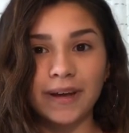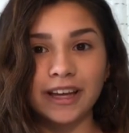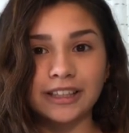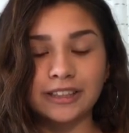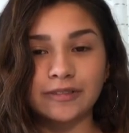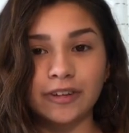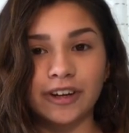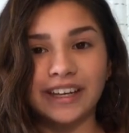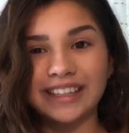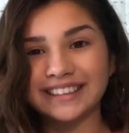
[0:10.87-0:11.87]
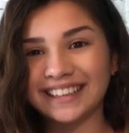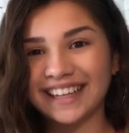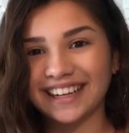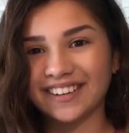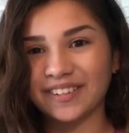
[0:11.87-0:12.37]
bags for a
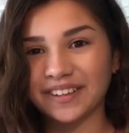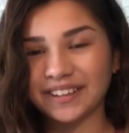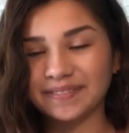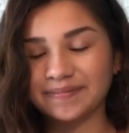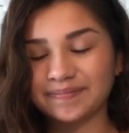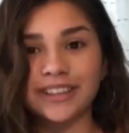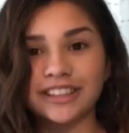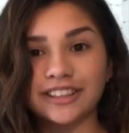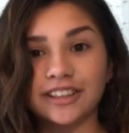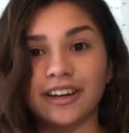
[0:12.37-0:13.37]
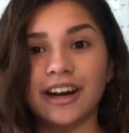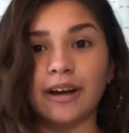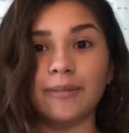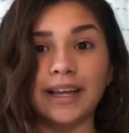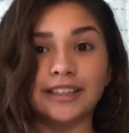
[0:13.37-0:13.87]
quinceanera court. I'll be teaching y'all
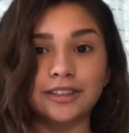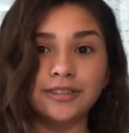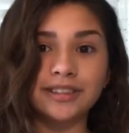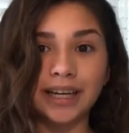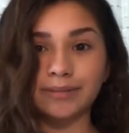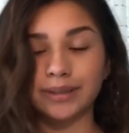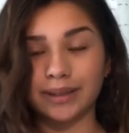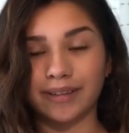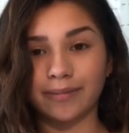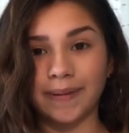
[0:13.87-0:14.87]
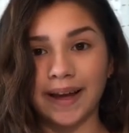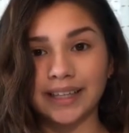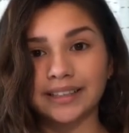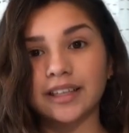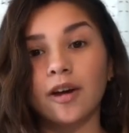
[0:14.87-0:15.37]
how to make two types of gift
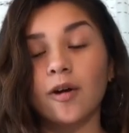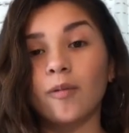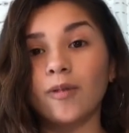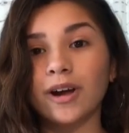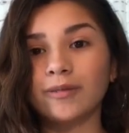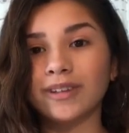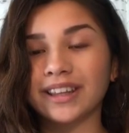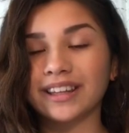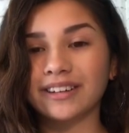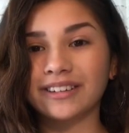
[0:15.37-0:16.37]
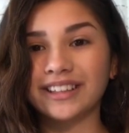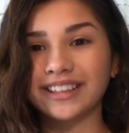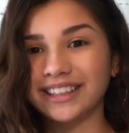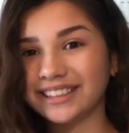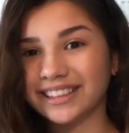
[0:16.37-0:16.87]
bags. One with little
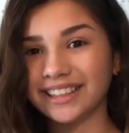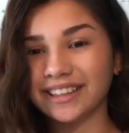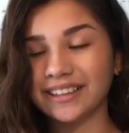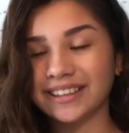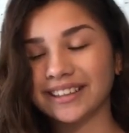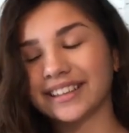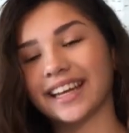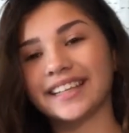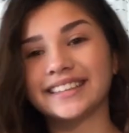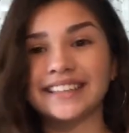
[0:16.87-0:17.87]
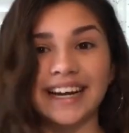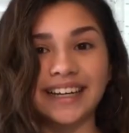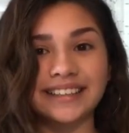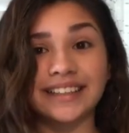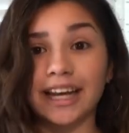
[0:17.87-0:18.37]
goodies in it, like
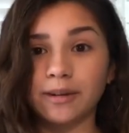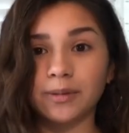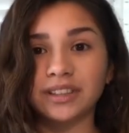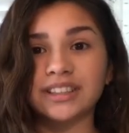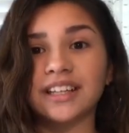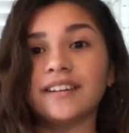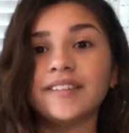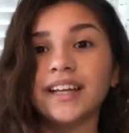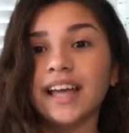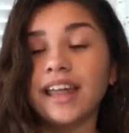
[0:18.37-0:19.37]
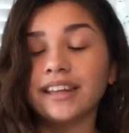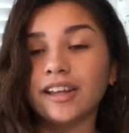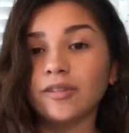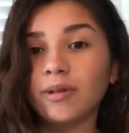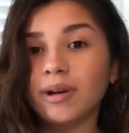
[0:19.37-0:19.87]
snacks and edible stuff, and the
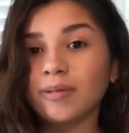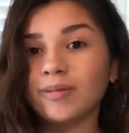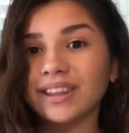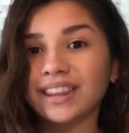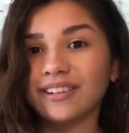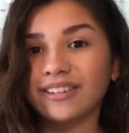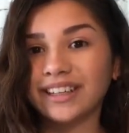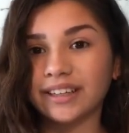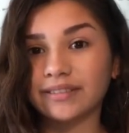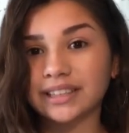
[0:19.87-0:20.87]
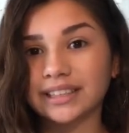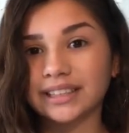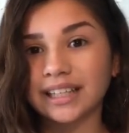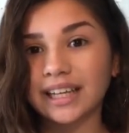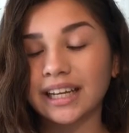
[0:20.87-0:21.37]
other one with little
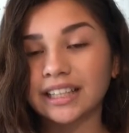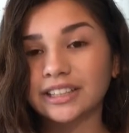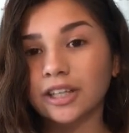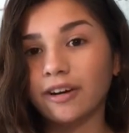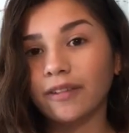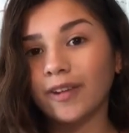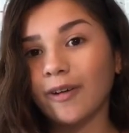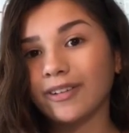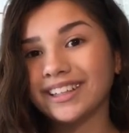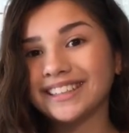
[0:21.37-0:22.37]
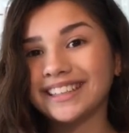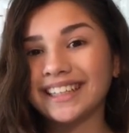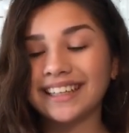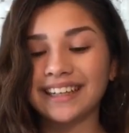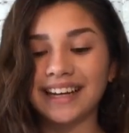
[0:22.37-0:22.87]
gifts. So if y'all want to
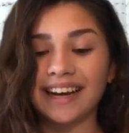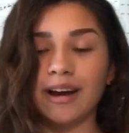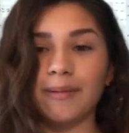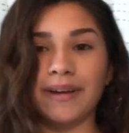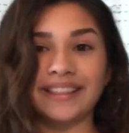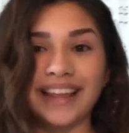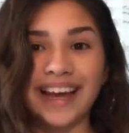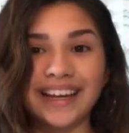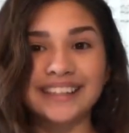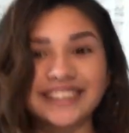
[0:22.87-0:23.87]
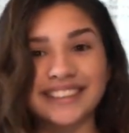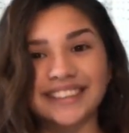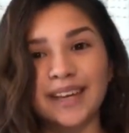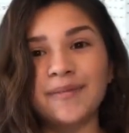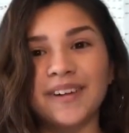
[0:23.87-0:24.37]
see how I make that,
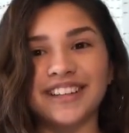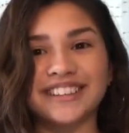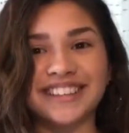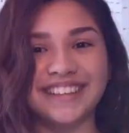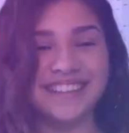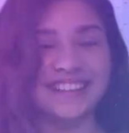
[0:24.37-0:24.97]
just keep watching.